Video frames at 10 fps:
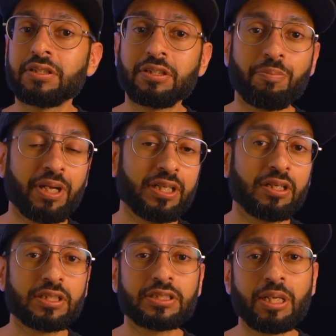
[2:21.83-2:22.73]
depending
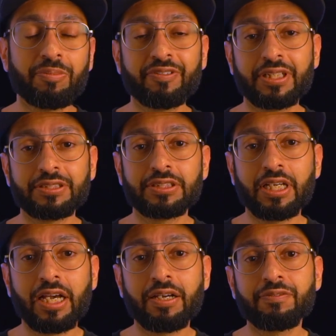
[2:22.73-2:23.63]
on the type of lens you
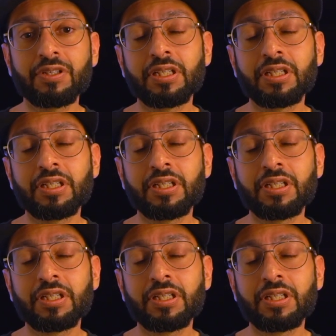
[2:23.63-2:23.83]
have.